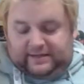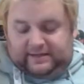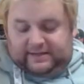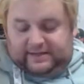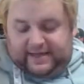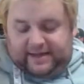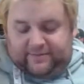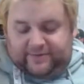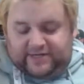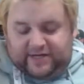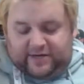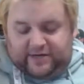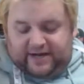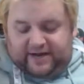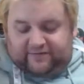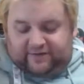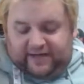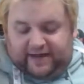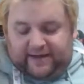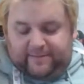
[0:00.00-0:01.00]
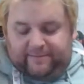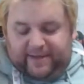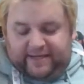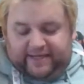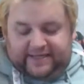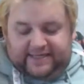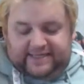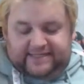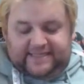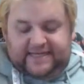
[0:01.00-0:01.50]
Yeah, we don't have like
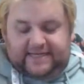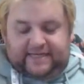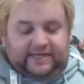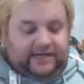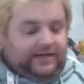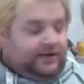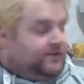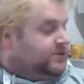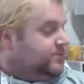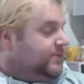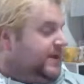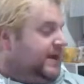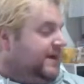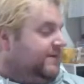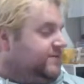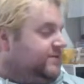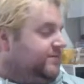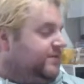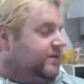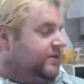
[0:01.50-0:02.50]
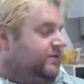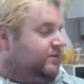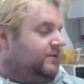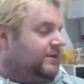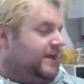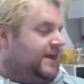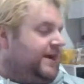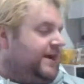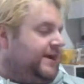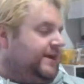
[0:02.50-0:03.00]
big casinos. We have something called
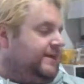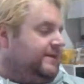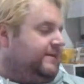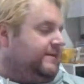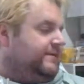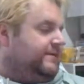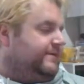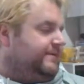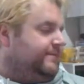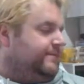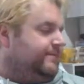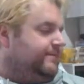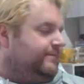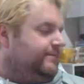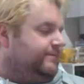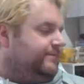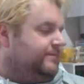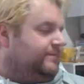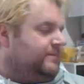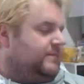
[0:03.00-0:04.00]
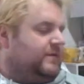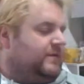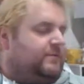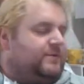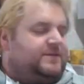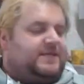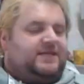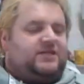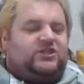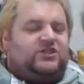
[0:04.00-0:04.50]
like, what
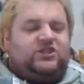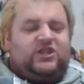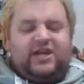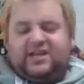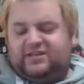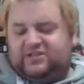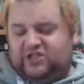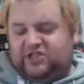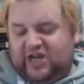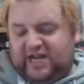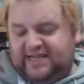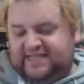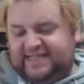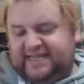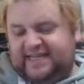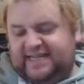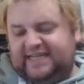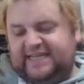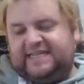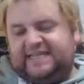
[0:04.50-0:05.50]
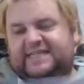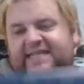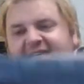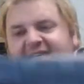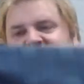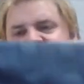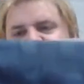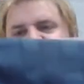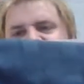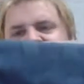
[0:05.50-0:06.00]
is it? Genting
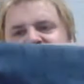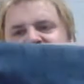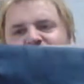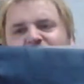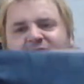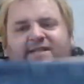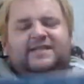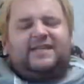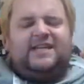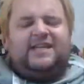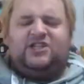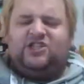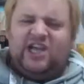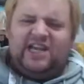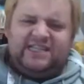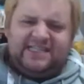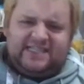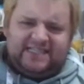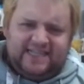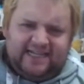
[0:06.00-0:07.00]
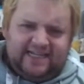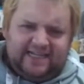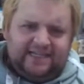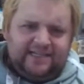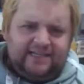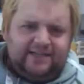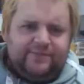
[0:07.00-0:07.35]
Casino? That's one, isn't it? Genting.